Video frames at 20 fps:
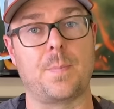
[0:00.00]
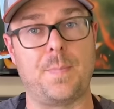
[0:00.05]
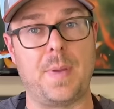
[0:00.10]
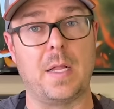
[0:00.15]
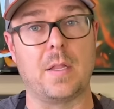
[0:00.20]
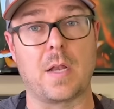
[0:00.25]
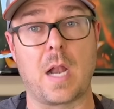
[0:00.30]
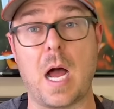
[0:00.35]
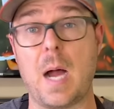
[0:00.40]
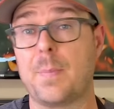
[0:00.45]

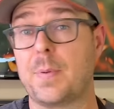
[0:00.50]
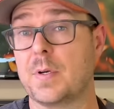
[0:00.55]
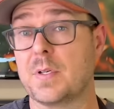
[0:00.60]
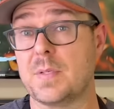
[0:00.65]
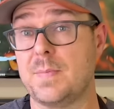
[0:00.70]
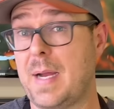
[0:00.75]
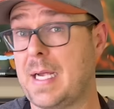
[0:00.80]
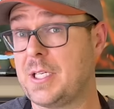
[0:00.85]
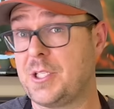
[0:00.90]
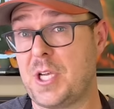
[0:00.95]
pellet hoppers
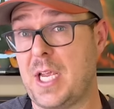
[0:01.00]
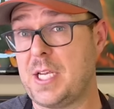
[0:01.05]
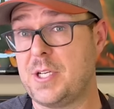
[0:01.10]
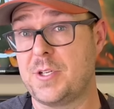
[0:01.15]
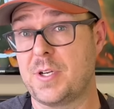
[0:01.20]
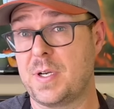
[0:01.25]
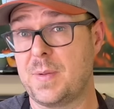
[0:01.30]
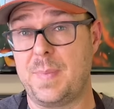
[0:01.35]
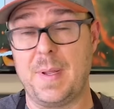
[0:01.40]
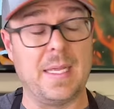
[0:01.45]
might change
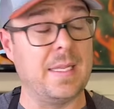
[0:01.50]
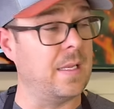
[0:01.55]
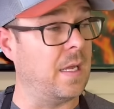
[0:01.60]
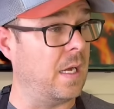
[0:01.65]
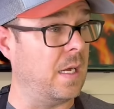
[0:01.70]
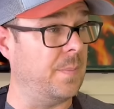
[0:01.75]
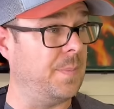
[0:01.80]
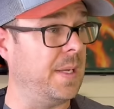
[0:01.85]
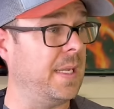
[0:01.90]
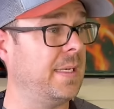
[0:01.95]
your
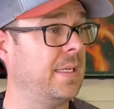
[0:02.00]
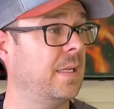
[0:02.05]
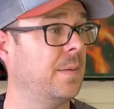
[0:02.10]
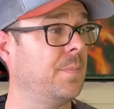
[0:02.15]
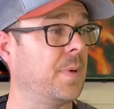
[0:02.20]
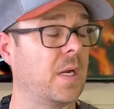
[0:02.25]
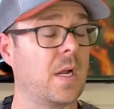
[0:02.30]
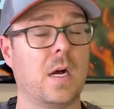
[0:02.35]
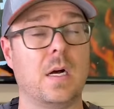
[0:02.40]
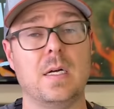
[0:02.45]
opinion
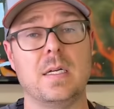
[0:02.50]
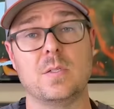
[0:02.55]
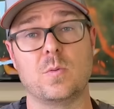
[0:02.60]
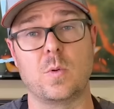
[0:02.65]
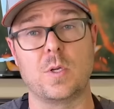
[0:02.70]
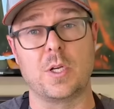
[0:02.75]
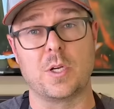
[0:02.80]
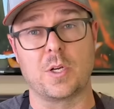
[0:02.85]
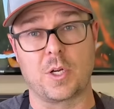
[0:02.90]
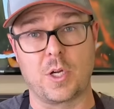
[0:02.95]
because
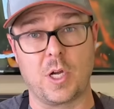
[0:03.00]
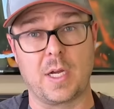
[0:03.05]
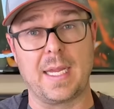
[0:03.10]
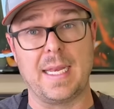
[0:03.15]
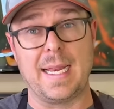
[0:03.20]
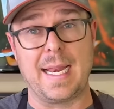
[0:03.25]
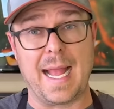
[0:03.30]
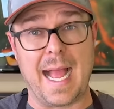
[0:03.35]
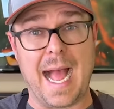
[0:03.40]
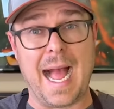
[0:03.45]
when you're
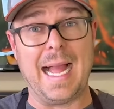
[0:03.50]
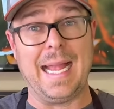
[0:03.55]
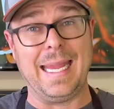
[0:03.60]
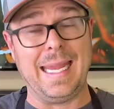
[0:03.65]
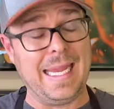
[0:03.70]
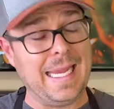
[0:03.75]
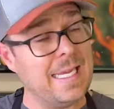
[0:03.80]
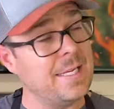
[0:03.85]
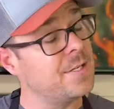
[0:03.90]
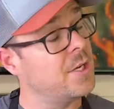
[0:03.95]
cooking at a high
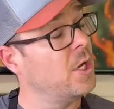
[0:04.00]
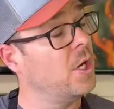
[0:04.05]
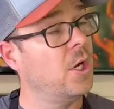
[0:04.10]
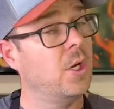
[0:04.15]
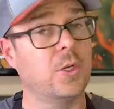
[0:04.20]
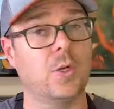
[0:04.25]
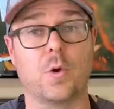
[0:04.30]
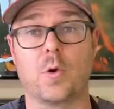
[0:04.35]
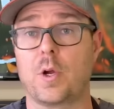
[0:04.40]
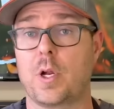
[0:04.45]
heat,
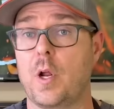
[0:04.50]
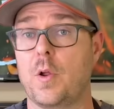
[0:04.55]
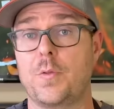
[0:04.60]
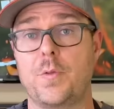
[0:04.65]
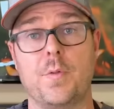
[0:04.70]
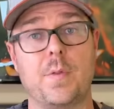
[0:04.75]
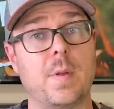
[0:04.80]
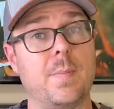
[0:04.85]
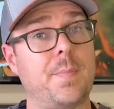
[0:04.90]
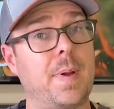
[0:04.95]
you're going to go
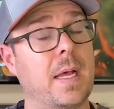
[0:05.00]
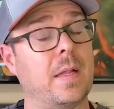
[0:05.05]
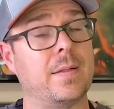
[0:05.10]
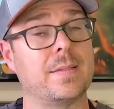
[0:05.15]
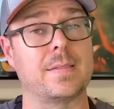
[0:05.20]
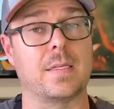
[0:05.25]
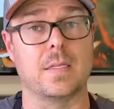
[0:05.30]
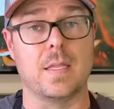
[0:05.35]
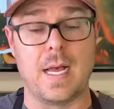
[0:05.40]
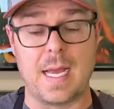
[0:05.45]
through them
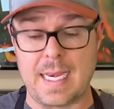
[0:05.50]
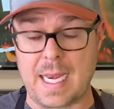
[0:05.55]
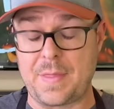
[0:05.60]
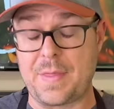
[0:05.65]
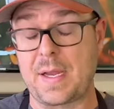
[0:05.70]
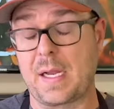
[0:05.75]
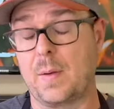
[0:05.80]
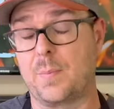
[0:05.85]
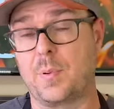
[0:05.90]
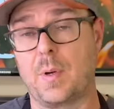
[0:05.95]
pellets a lot. I
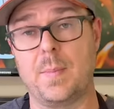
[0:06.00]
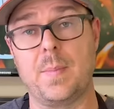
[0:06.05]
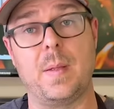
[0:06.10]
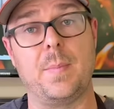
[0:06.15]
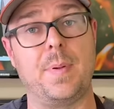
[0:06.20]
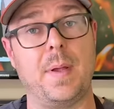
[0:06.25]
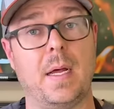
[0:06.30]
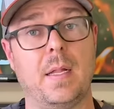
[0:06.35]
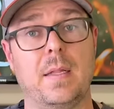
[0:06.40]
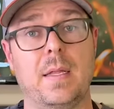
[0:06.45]
think a premium
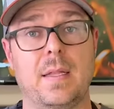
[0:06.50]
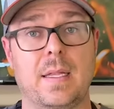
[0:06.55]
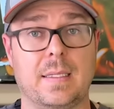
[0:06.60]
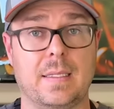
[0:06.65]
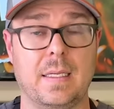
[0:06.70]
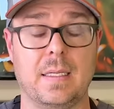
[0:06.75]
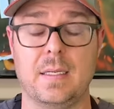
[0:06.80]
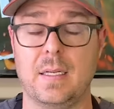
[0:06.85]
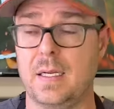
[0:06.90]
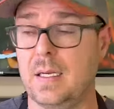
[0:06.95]
pellet like
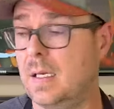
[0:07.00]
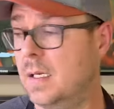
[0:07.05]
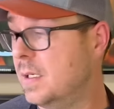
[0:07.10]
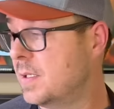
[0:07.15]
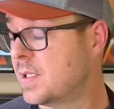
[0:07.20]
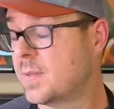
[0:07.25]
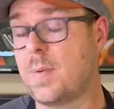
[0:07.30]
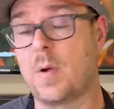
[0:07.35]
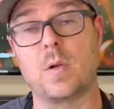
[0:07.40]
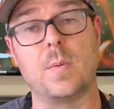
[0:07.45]
that uh,
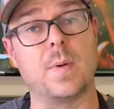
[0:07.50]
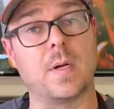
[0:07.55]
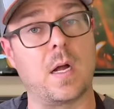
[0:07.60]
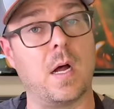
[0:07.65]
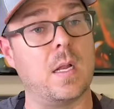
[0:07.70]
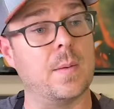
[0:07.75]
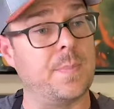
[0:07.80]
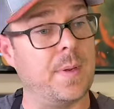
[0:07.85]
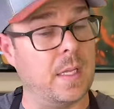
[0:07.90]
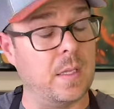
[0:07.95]
Smokin'
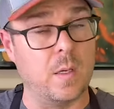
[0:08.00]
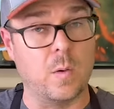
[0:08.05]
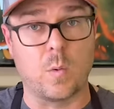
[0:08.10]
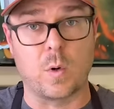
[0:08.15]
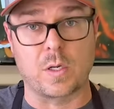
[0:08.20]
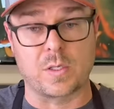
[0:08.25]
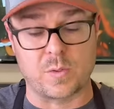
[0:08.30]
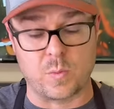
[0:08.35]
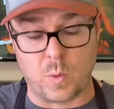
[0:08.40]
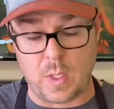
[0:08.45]
Pecan pellet
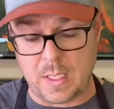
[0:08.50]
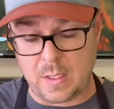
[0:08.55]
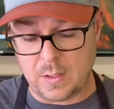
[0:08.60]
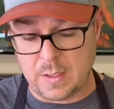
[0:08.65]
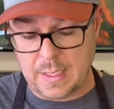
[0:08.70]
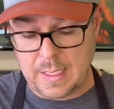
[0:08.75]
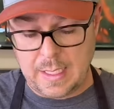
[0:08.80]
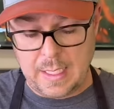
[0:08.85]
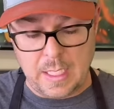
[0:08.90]
works well.